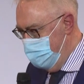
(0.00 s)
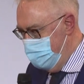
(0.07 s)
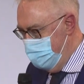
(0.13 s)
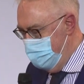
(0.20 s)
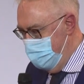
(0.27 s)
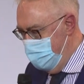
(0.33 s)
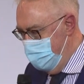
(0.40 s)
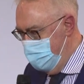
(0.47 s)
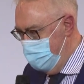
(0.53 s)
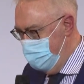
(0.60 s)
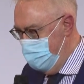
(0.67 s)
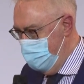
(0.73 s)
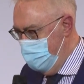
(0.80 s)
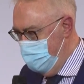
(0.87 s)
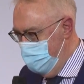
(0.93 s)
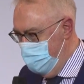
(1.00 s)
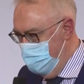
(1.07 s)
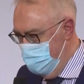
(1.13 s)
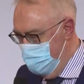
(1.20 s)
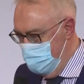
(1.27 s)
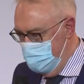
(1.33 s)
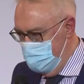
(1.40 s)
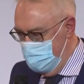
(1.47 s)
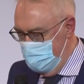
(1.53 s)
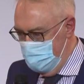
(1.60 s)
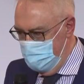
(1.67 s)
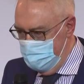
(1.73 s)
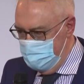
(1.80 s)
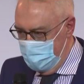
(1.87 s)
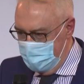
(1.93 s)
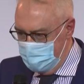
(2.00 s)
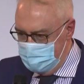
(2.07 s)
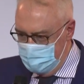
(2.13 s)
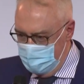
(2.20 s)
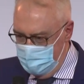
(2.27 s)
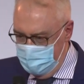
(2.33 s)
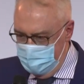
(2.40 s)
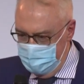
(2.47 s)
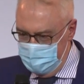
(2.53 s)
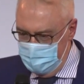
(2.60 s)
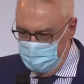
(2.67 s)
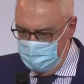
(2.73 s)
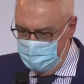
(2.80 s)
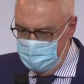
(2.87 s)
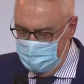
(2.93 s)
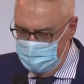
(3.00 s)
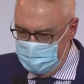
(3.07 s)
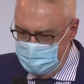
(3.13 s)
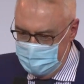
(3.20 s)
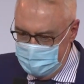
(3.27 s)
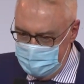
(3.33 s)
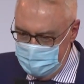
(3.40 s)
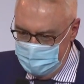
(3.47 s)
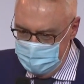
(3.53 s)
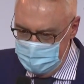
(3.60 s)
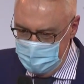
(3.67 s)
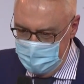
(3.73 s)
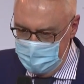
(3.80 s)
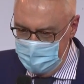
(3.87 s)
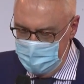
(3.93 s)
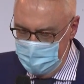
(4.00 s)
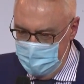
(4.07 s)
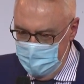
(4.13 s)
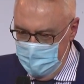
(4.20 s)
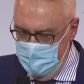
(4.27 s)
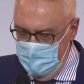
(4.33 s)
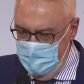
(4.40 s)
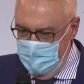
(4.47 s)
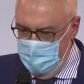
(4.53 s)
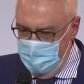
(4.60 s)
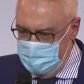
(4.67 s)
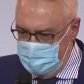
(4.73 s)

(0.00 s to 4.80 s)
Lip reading: to play. We know the impact of European systems like health